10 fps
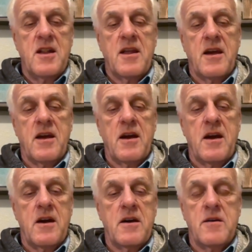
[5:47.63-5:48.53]
like
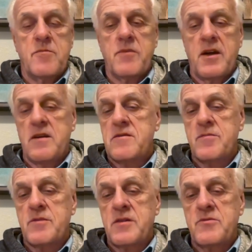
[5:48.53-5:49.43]

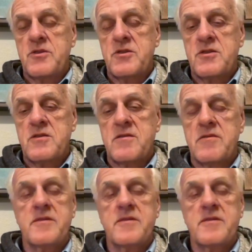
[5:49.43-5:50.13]
sometimes it's